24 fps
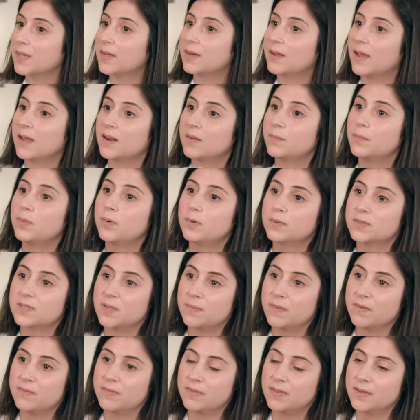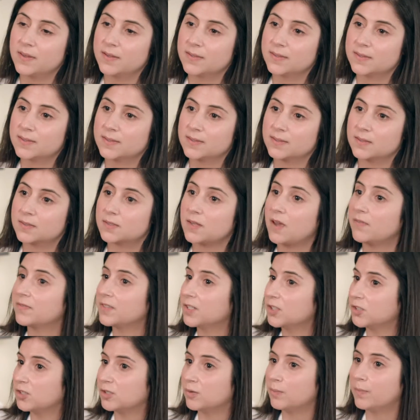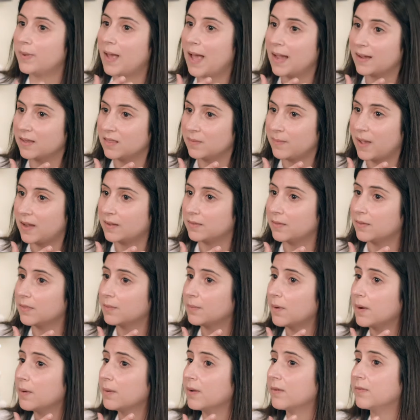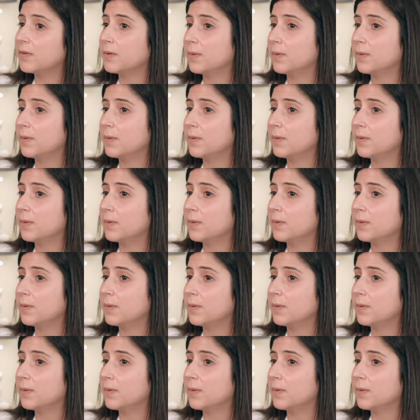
can kind of pull some of this soft tissue back in the back of the throat.